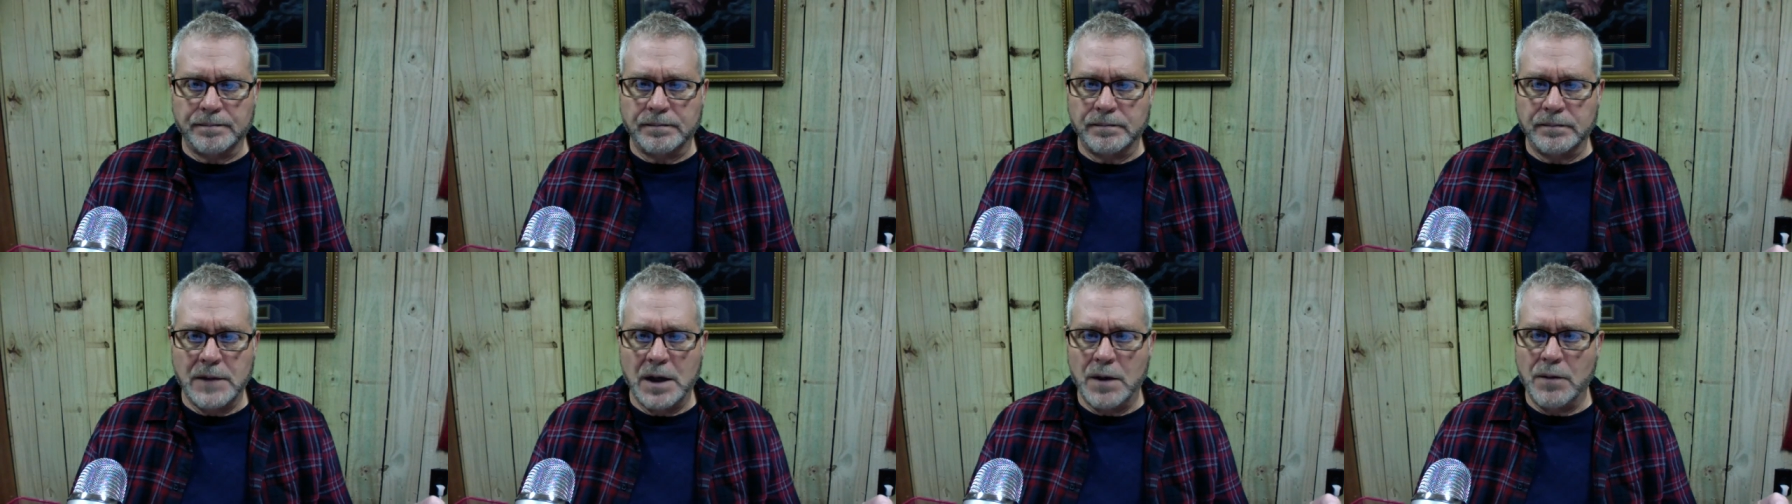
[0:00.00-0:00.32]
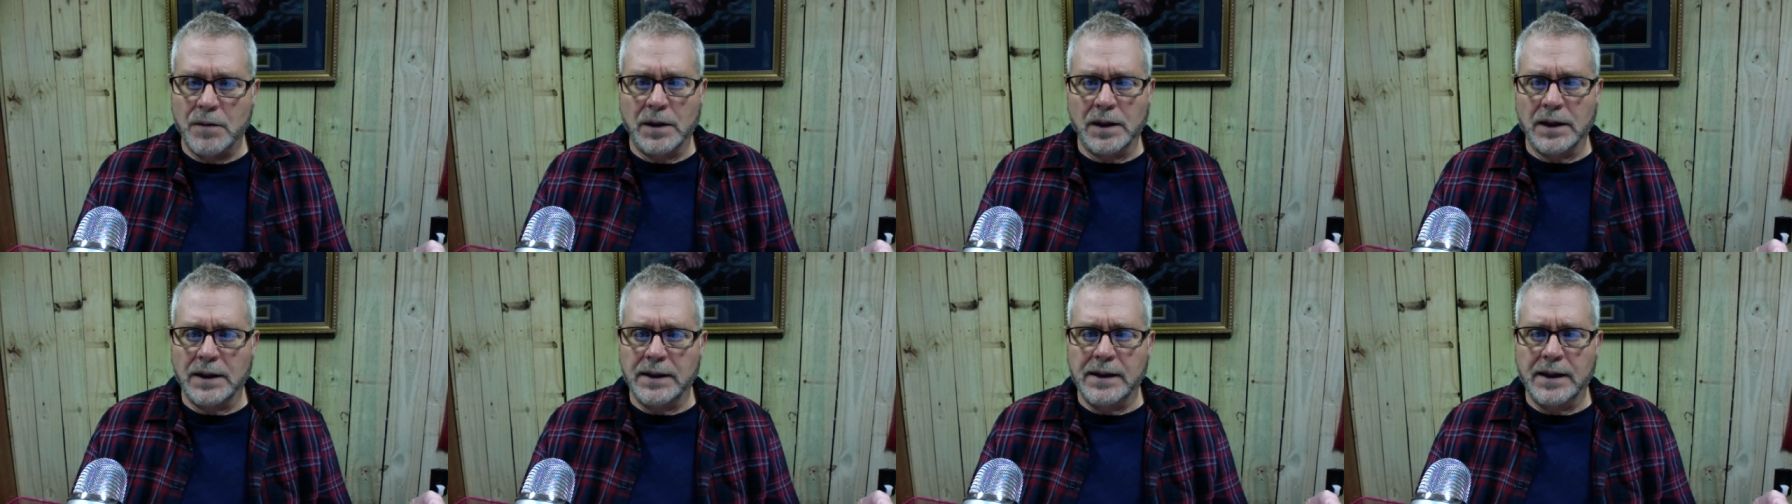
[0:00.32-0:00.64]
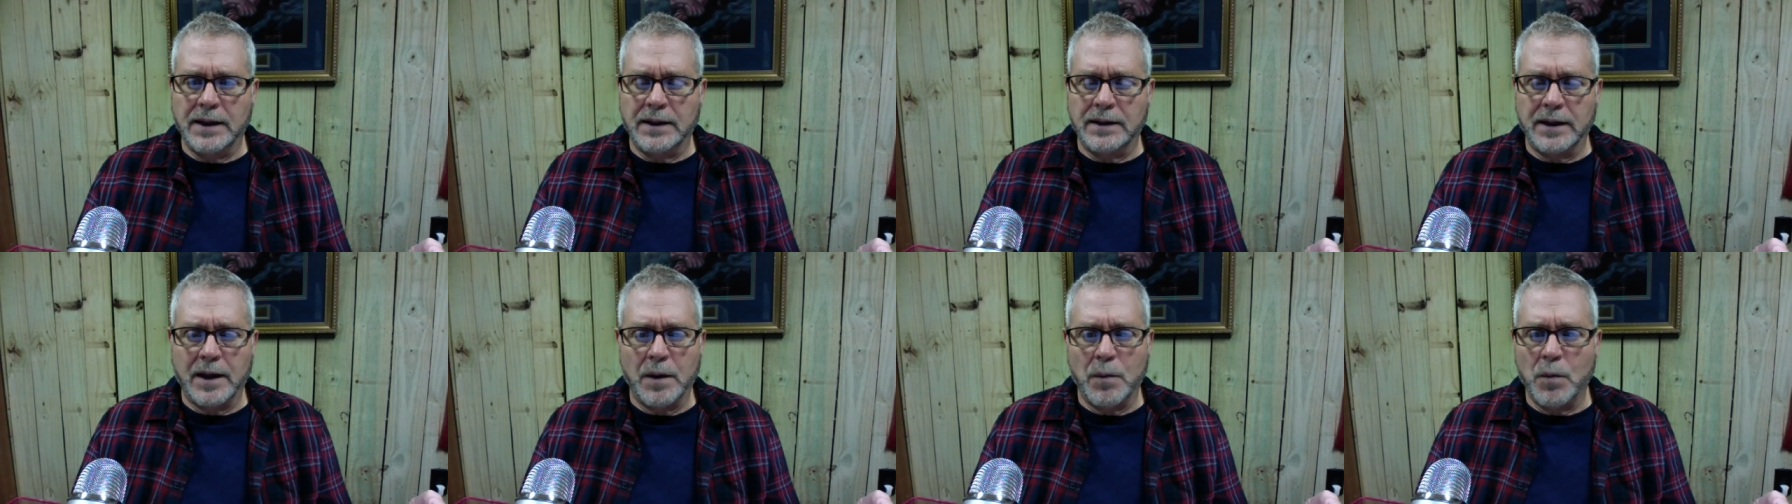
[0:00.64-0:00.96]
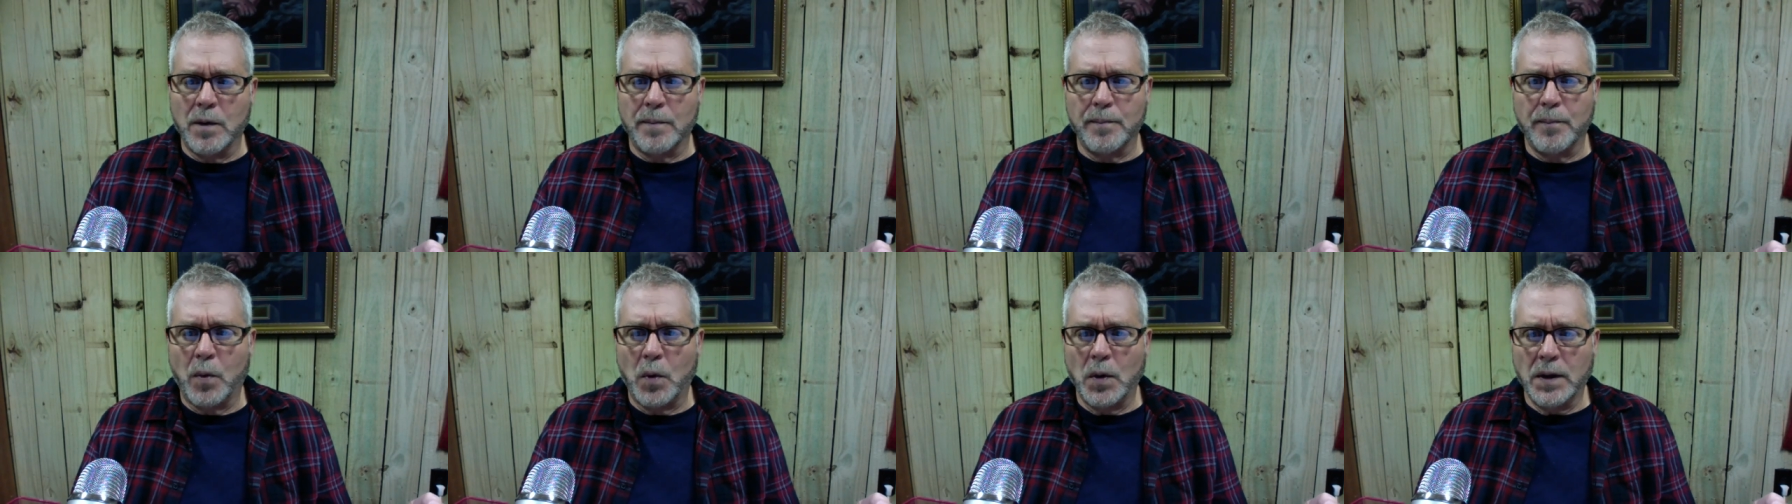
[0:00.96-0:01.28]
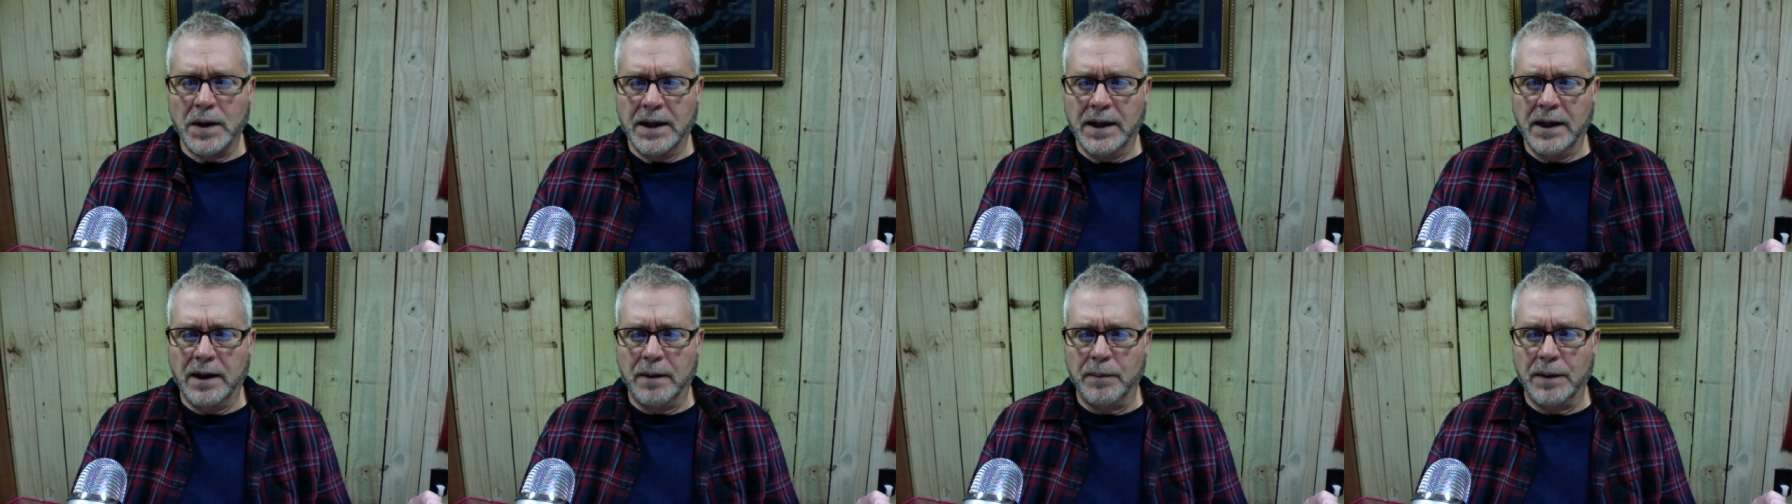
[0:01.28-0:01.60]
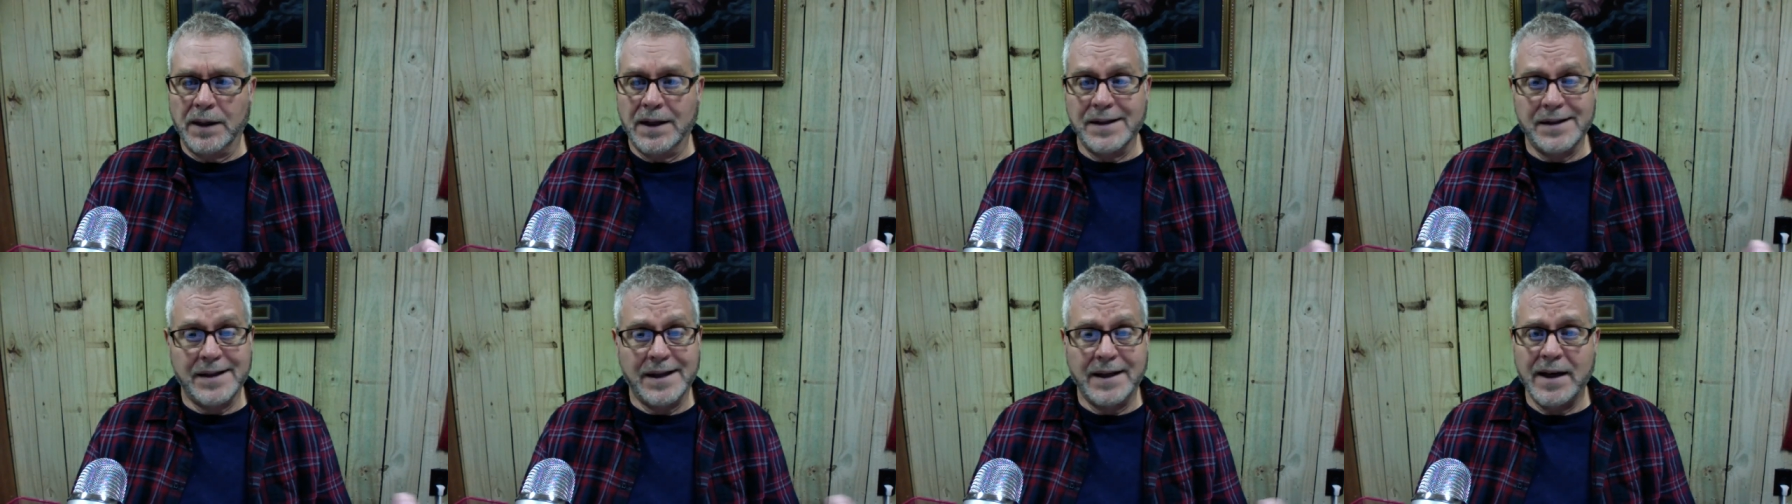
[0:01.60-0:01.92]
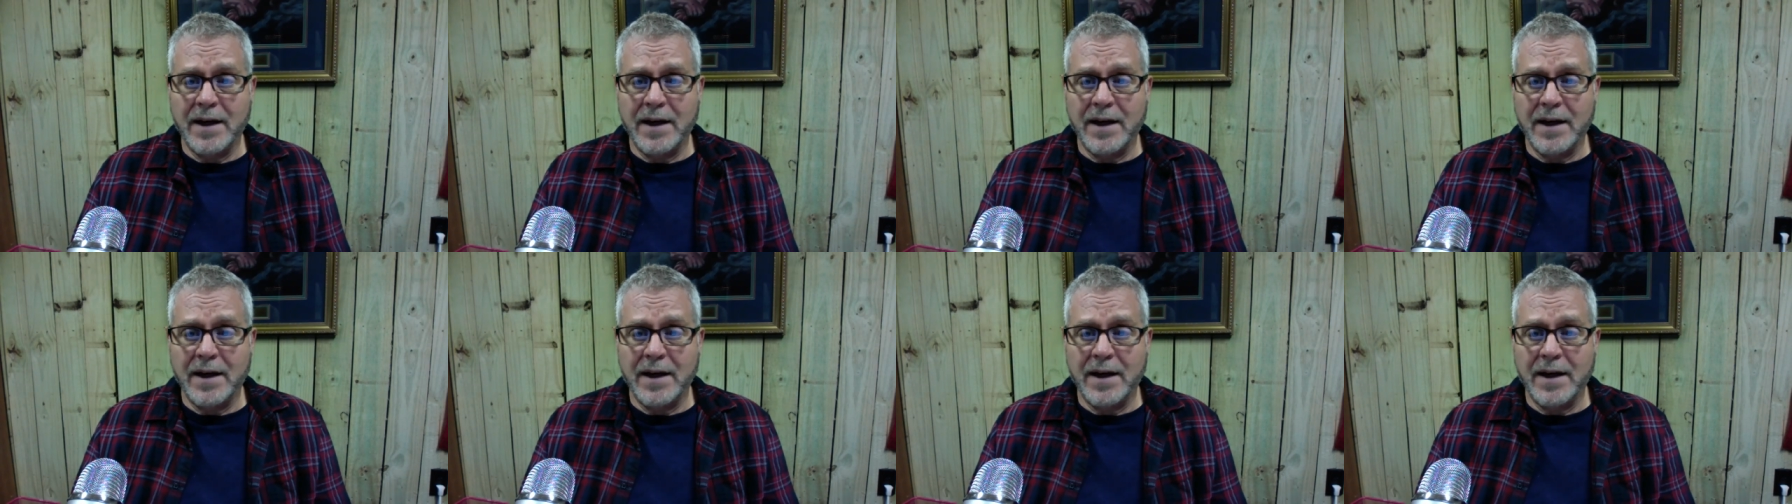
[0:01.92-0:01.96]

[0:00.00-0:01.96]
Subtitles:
They really didn't. They weren't born again because they